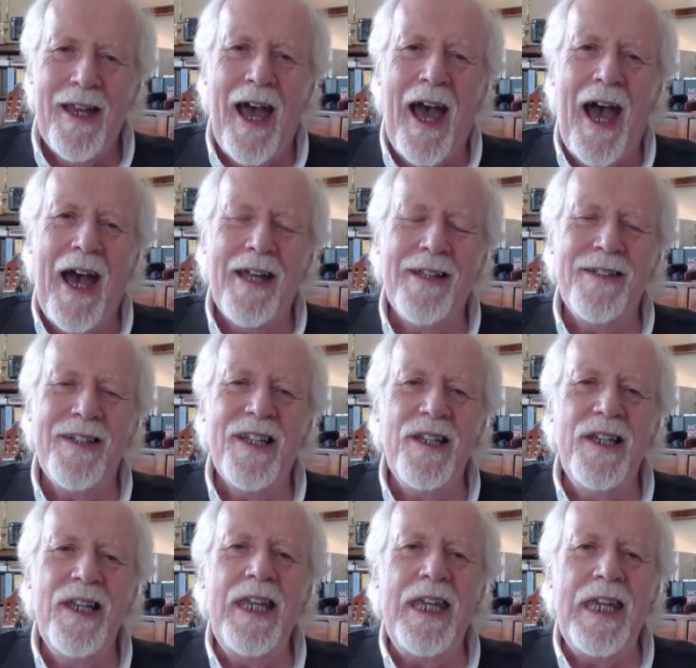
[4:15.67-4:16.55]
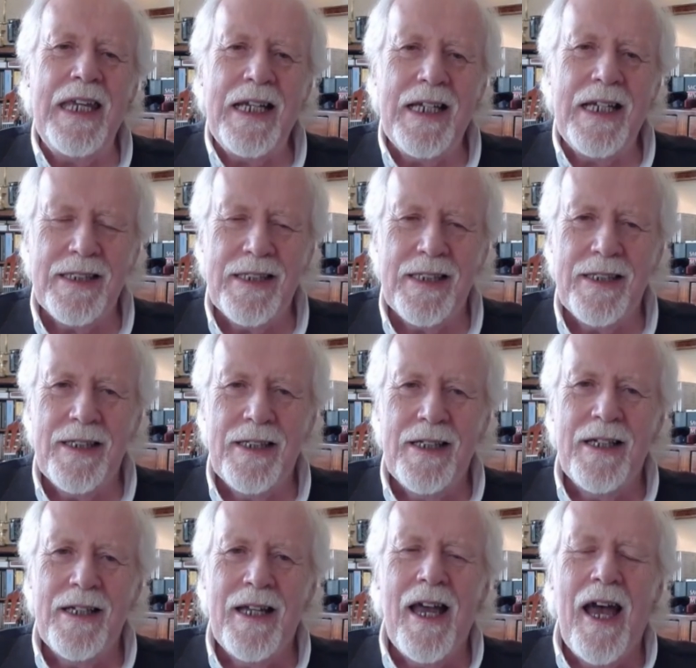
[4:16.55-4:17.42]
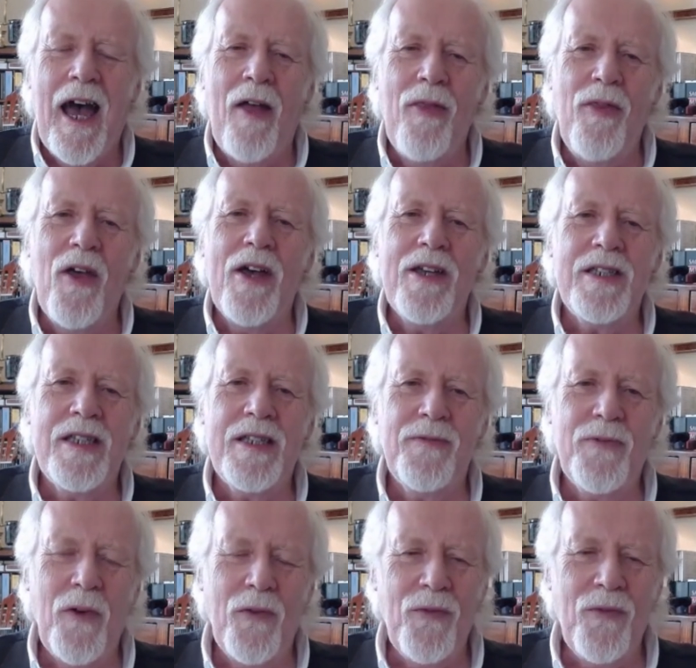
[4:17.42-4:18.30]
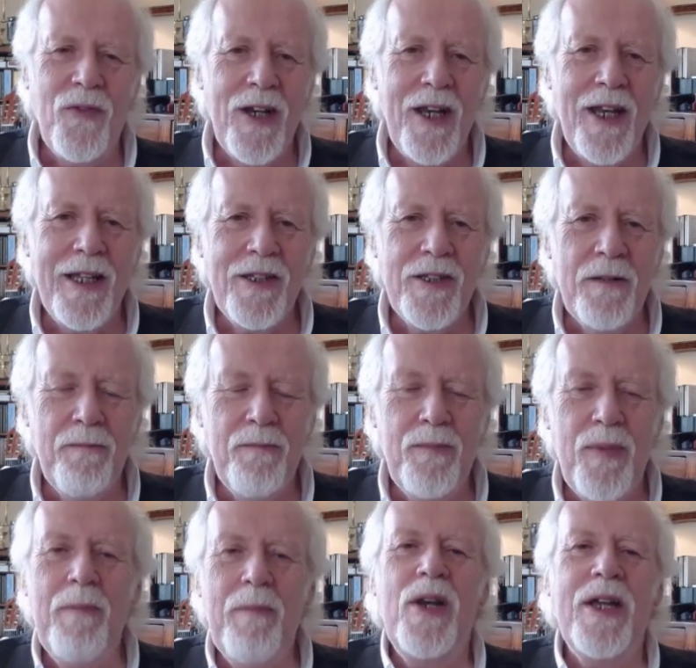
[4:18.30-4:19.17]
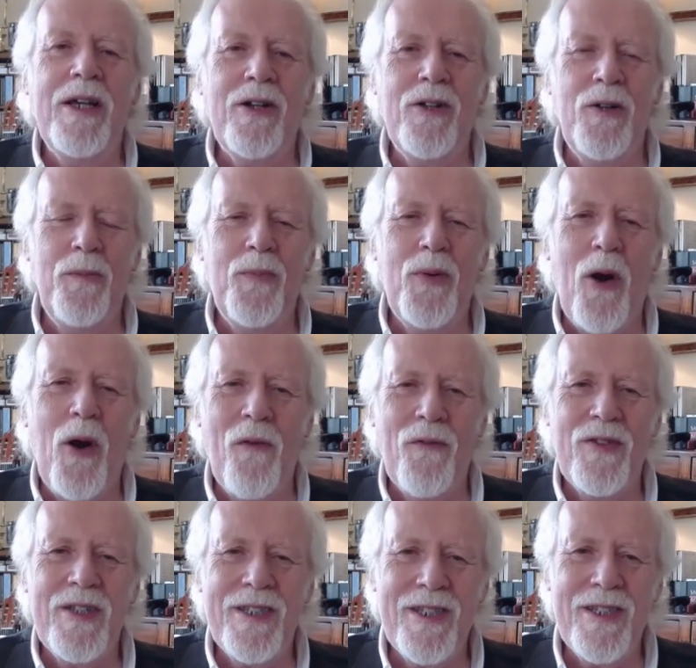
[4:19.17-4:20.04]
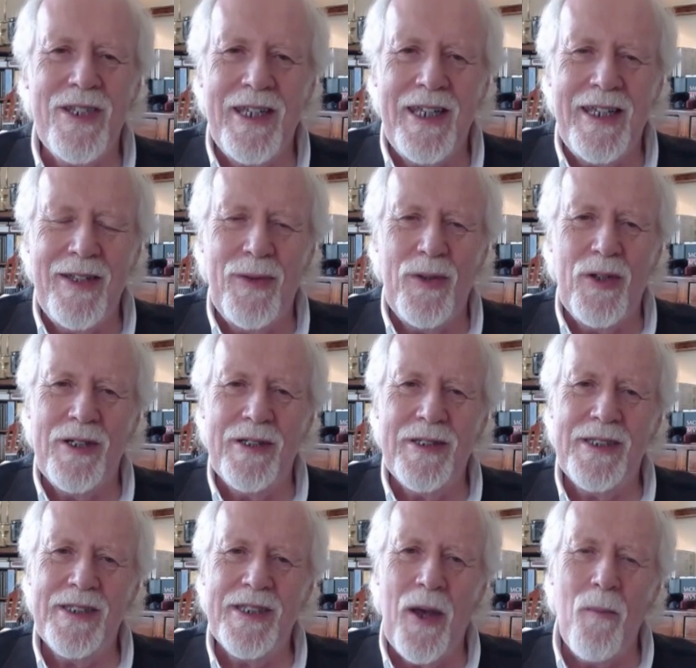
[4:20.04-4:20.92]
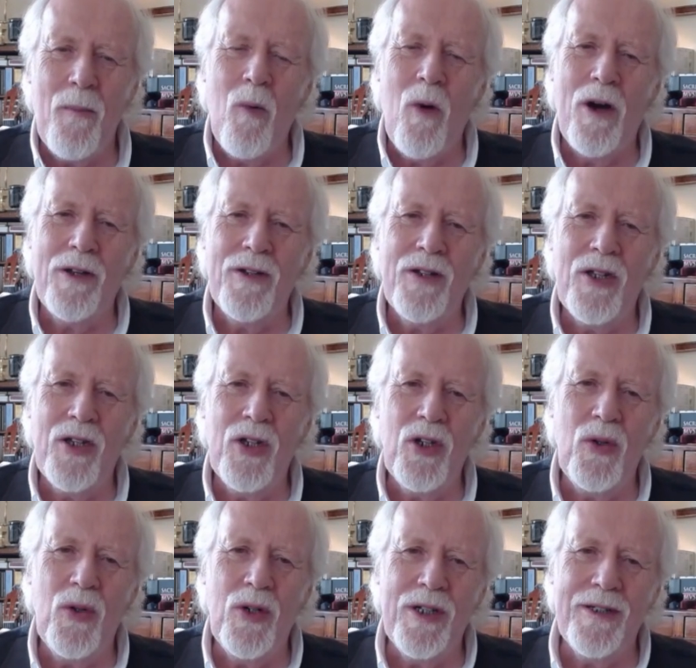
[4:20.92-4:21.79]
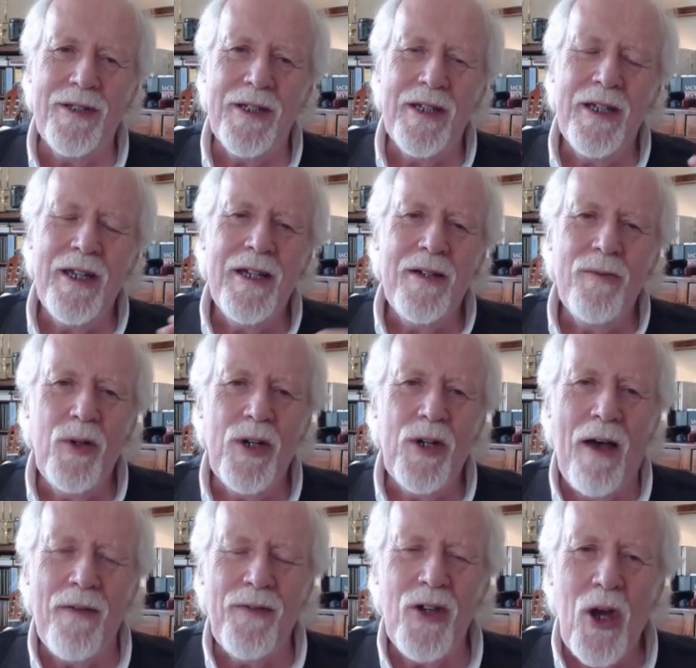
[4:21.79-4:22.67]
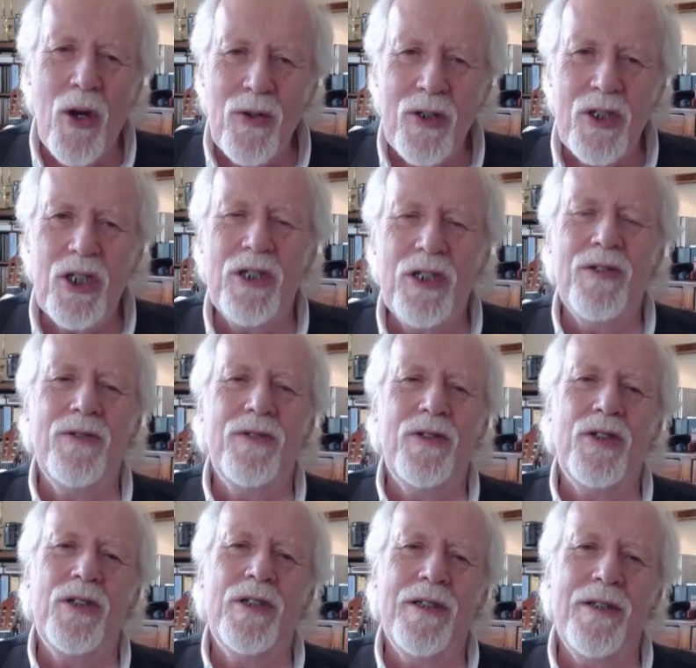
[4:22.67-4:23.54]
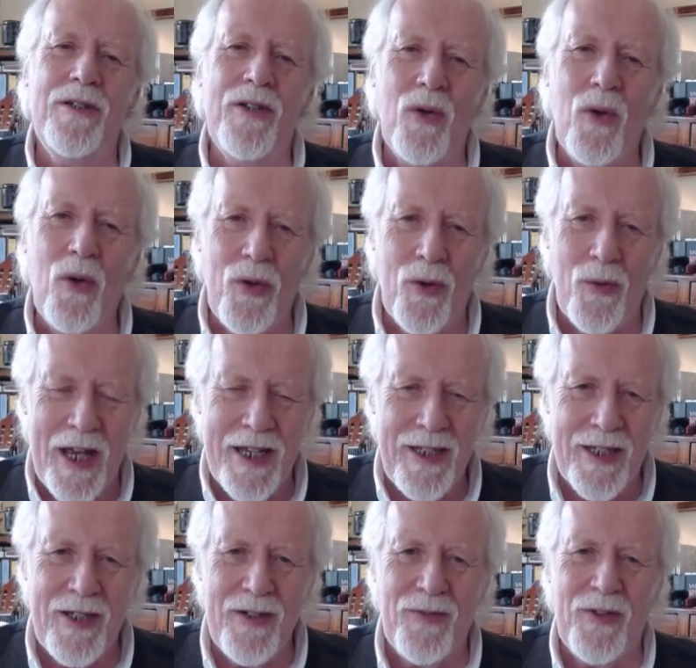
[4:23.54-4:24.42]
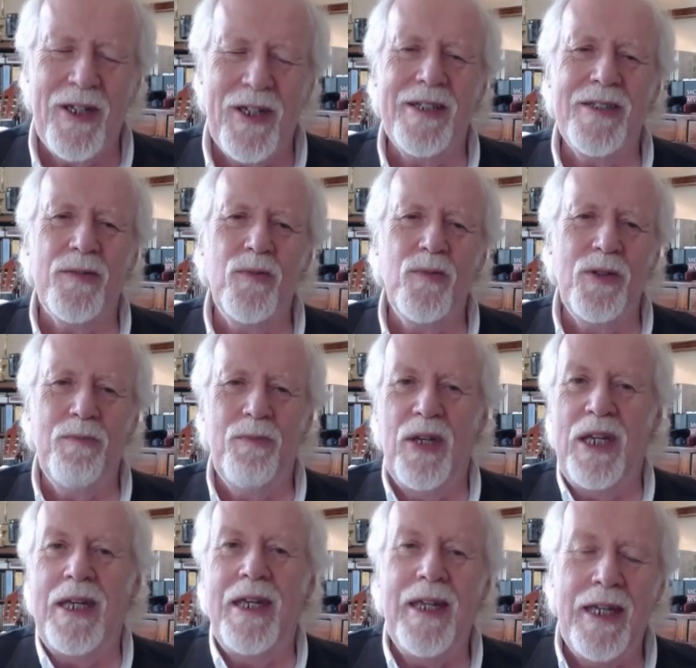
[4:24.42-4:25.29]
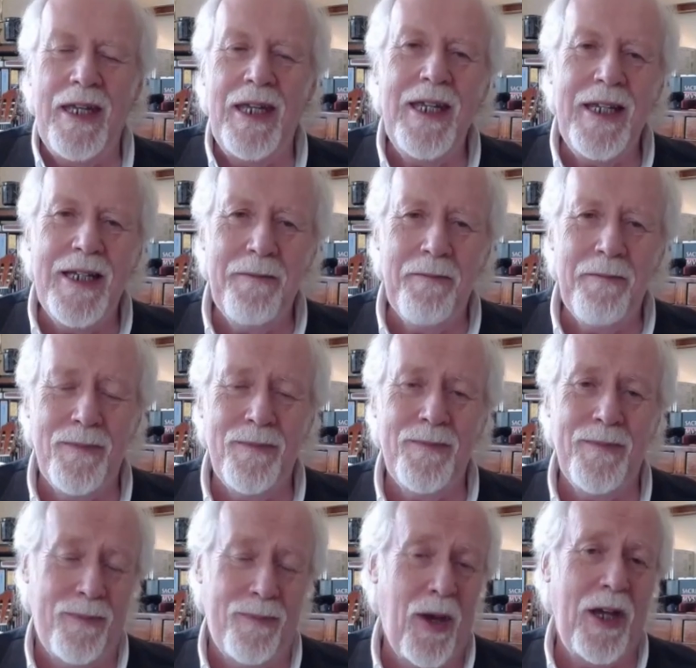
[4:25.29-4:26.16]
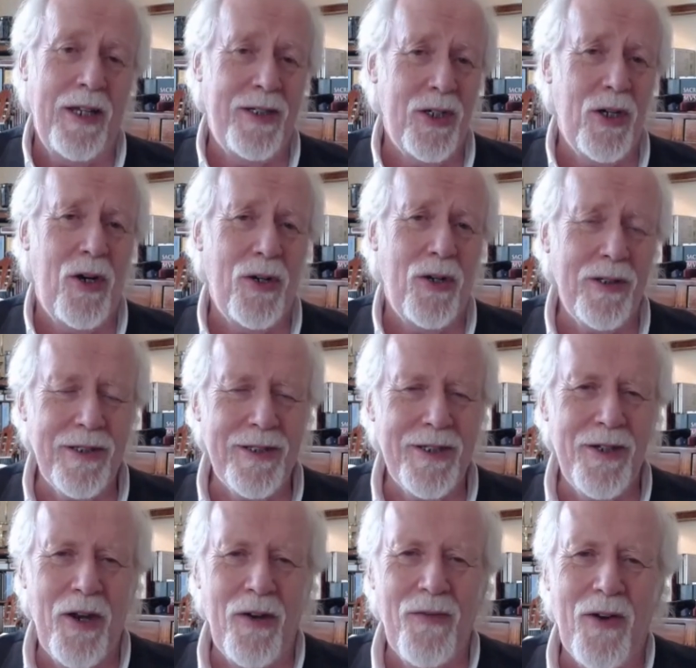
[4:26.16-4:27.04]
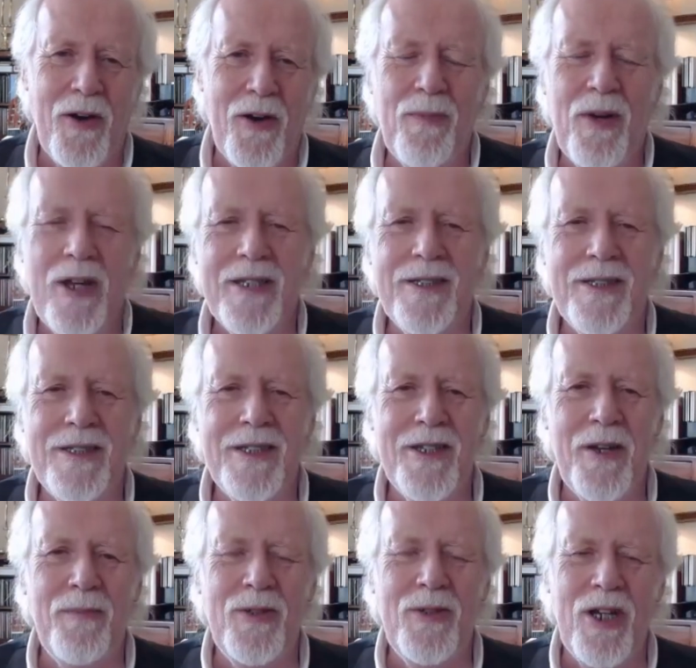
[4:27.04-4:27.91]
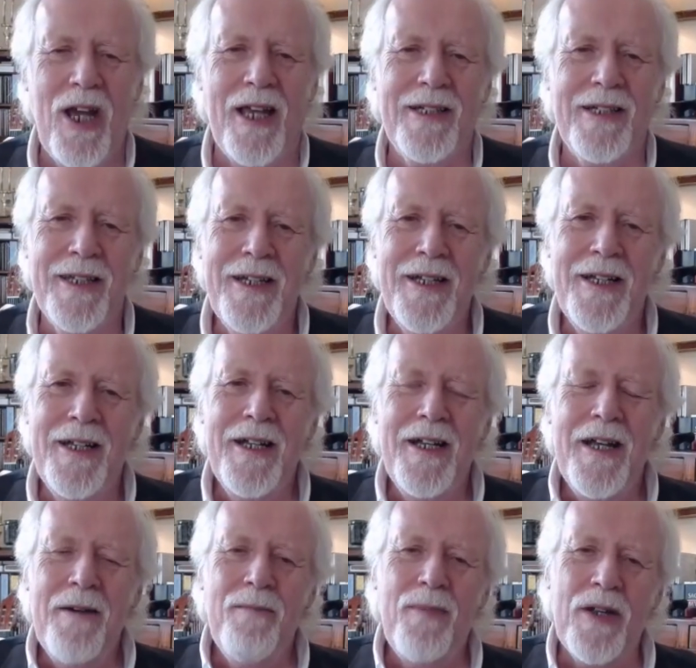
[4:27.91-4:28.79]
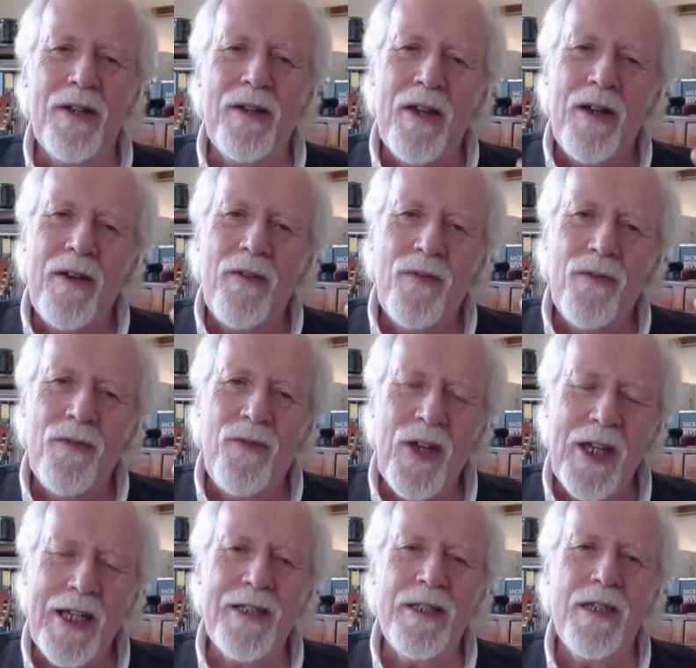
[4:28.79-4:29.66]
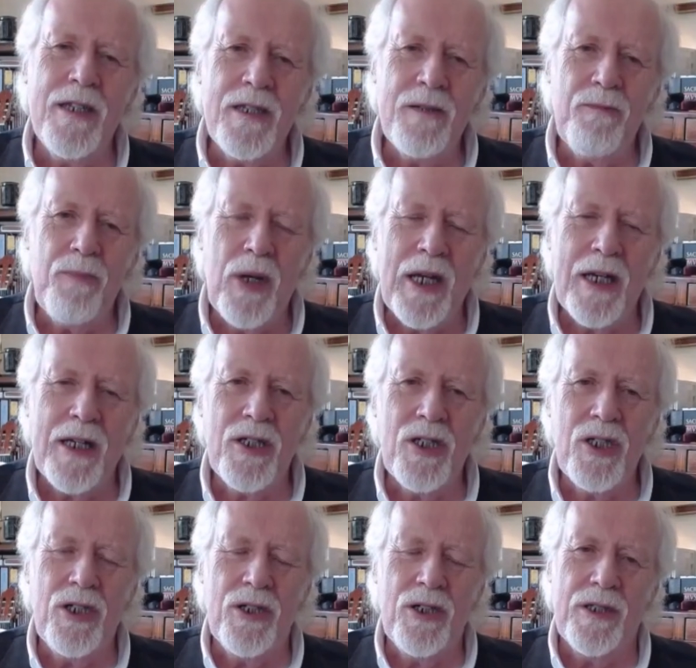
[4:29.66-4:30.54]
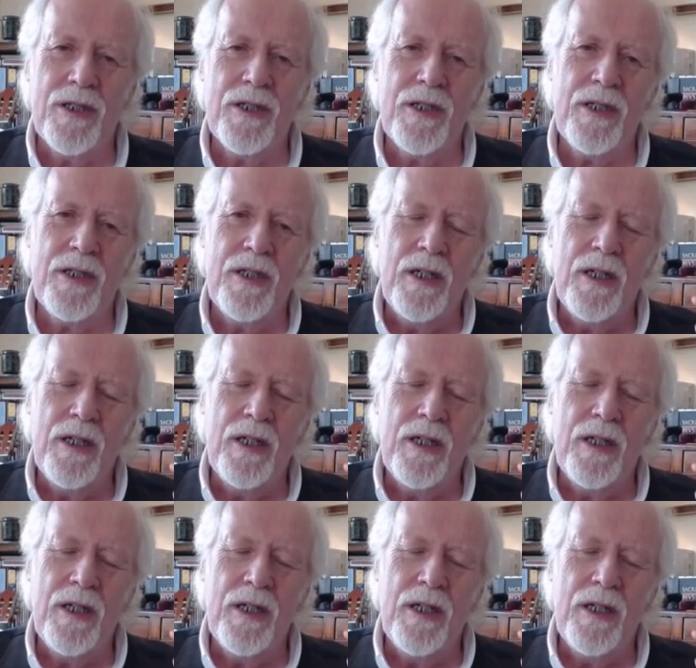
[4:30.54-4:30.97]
and leaked, thus fulfilling the biblical prophecy that someone who would have no children and all the rest of it would be eaten by dogs. Not a very pleasant subject. But Victor's pictures,